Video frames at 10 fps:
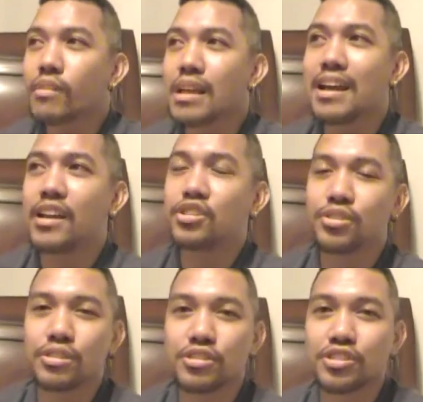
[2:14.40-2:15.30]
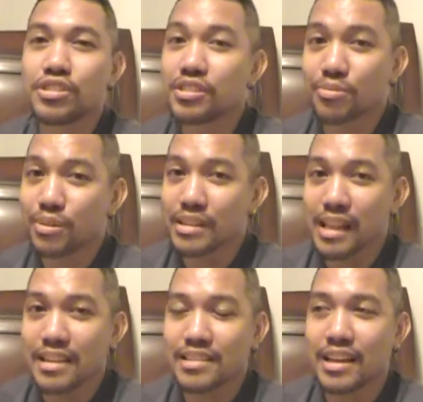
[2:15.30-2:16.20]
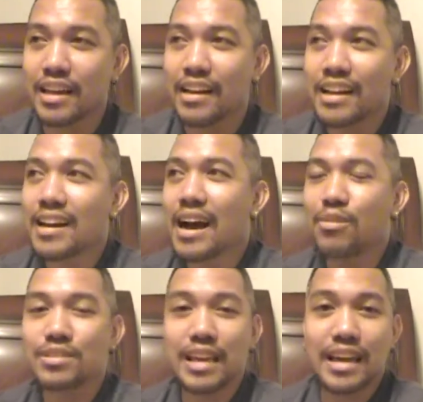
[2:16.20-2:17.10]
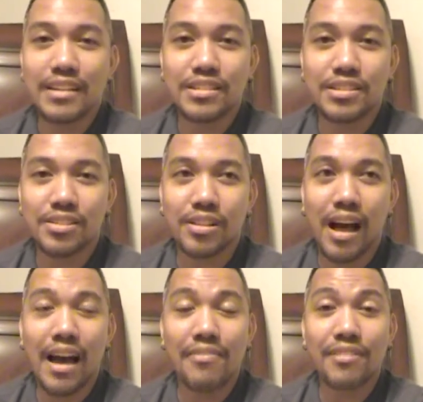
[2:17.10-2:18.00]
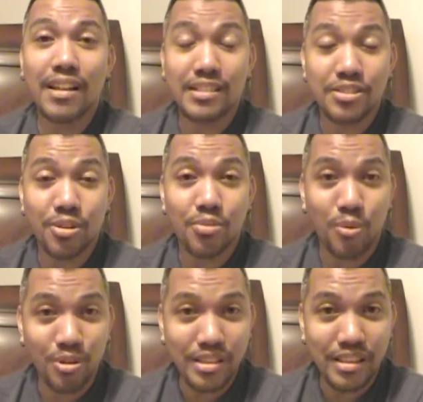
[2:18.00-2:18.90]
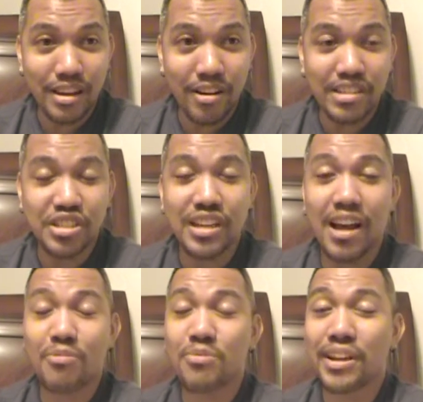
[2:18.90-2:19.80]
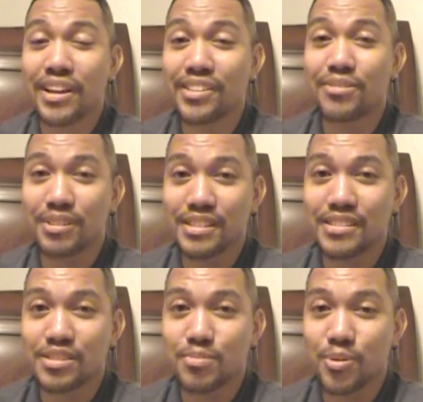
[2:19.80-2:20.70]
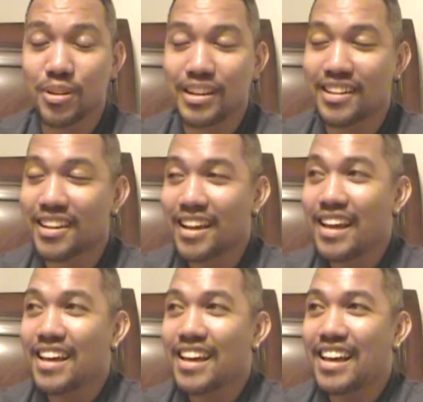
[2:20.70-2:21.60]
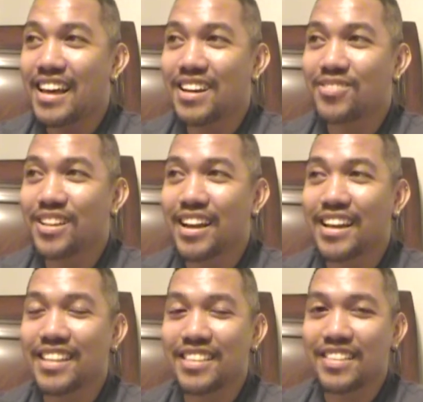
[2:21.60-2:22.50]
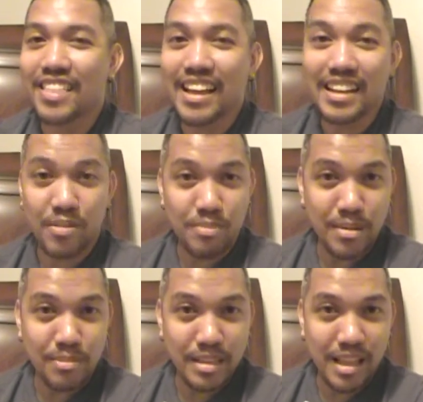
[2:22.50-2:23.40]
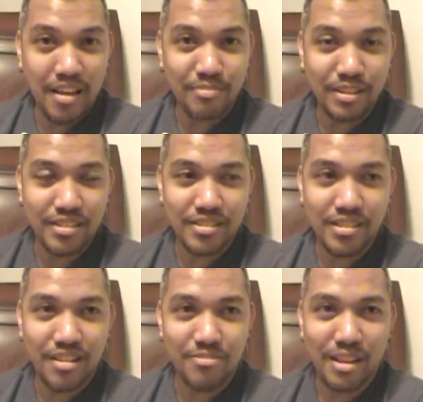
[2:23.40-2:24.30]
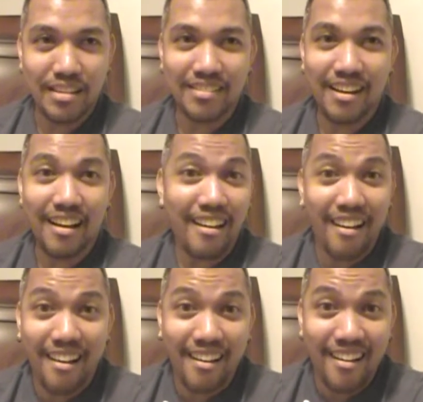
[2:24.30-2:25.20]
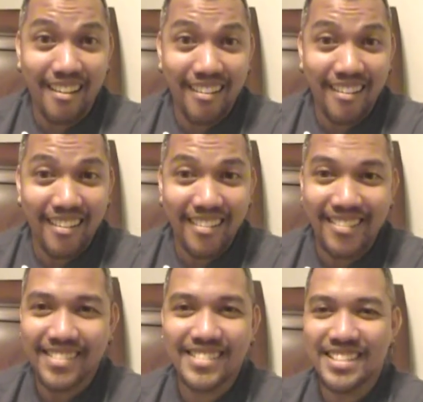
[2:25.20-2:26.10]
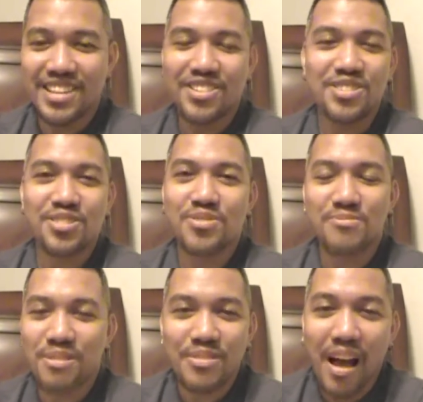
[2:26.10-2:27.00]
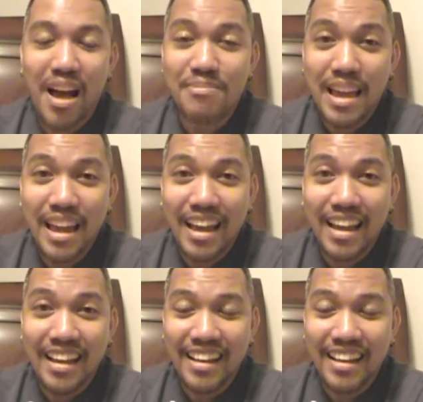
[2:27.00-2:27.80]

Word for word: and she she didn't realize that I was gay until I finally started working there. And she got really, really disappointed. And I'm like, that kind of made me laugh because I'm like, haha, you, I'm gay,